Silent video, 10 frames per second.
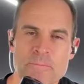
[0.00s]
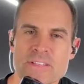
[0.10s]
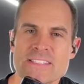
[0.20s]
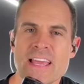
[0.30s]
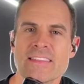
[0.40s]

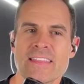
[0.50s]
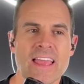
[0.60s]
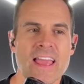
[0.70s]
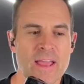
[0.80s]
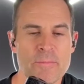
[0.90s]
stay in the
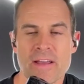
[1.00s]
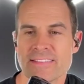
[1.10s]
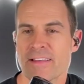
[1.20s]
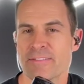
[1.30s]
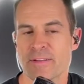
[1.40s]
game. I
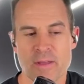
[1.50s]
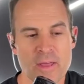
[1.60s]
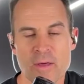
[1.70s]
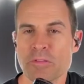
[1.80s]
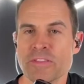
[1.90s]
love it.
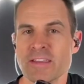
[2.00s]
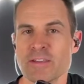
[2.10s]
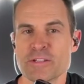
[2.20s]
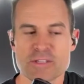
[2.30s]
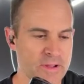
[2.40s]
Well, thank
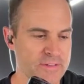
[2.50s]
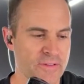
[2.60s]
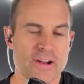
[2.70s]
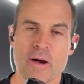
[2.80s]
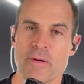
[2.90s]
you so much for
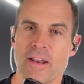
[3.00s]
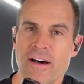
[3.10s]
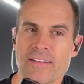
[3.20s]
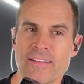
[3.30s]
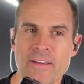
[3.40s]
coming
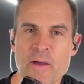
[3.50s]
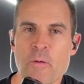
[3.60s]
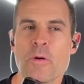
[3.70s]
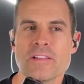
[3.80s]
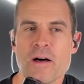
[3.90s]
on.
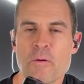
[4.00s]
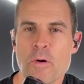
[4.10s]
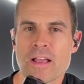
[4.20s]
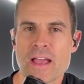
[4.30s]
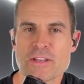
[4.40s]

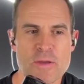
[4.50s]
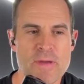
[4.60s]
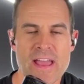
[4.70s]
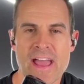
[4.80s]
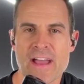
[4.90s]
We'll catch up
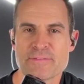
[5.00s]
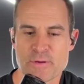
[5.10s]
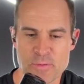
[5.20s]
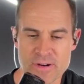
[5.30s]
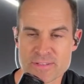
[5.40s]

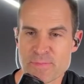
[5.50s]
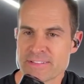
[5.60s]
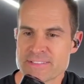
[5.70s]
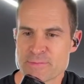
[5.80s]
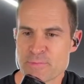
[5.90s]
afterwards, but
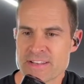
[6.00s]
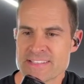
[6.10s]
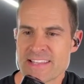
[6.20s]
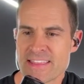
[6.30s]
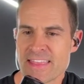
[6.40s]
just wanted to
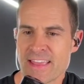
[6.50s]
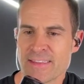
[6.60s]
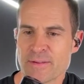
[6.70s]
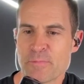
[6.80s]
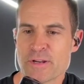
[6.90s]
say thank
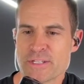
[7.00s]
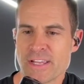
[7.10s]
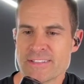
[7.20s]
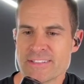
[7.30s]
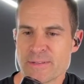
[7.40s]
you.
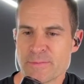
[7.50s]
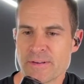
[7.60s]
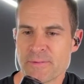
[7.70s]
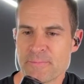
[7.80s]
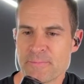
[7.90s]
Appreciate you, Timur.